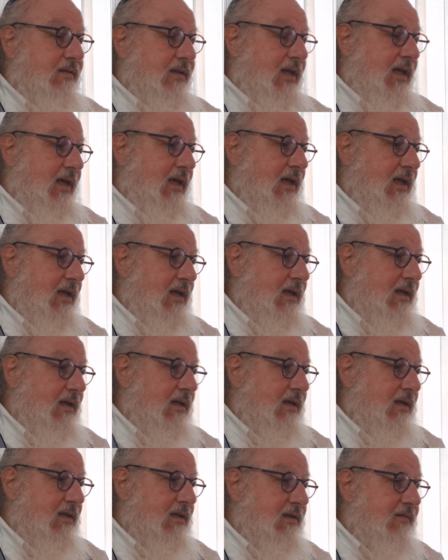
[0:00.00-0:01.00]
the
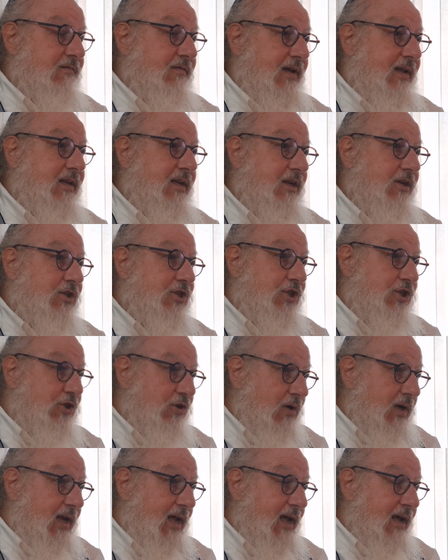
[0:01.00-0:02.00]
defendant
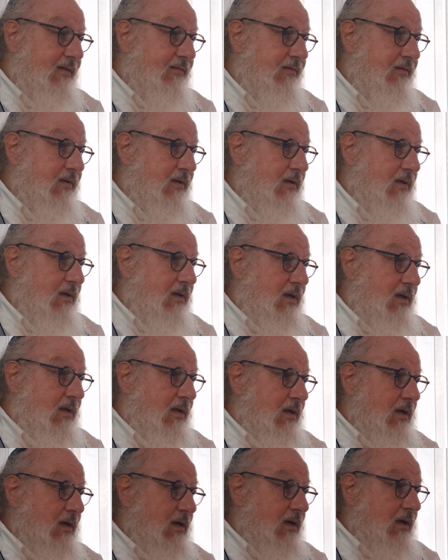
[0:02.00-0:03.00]
should have
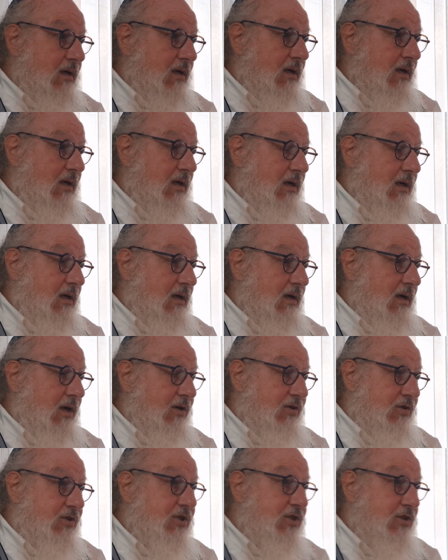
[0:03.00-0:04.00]

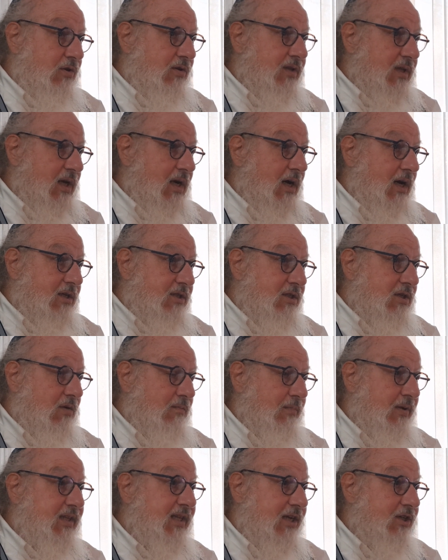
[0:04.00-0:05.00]
understood the
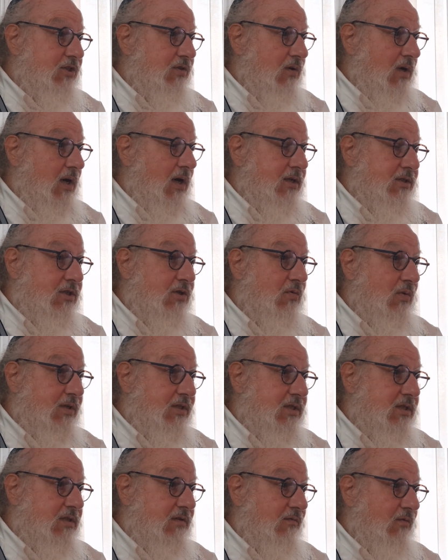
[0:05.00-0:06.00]
potential
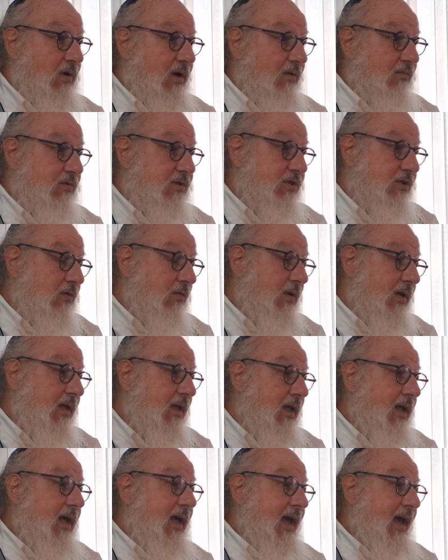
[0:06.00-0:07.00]
consequences of what he was doing,
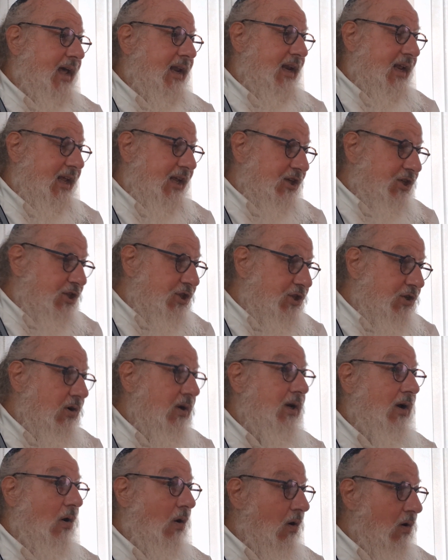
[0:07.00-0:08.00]
and he
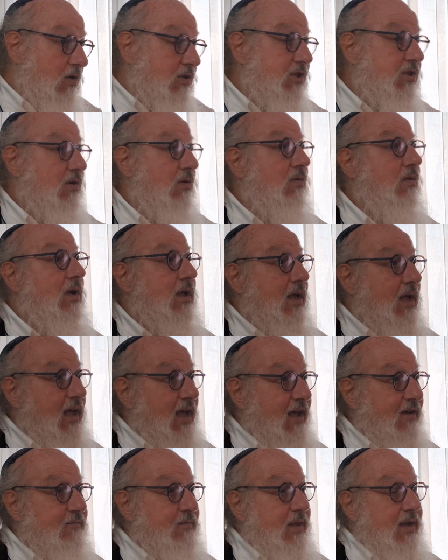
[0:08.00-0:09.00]
should also
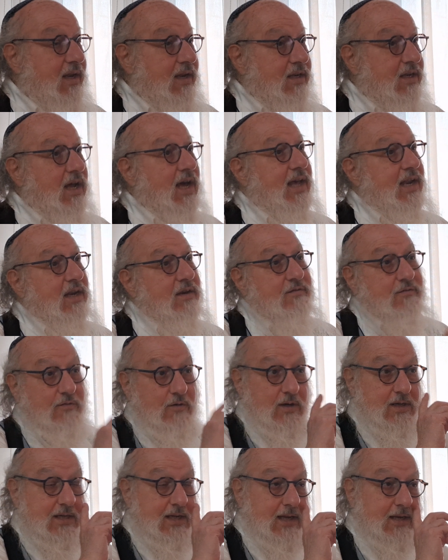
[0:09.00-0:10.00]
have been indicted for
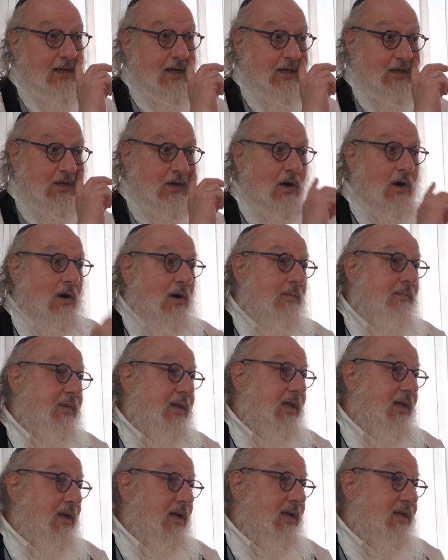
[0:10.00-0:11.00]
intending to harm the
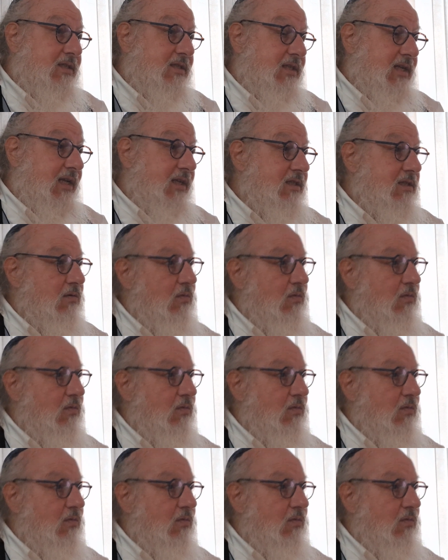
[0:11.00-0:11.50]
United States.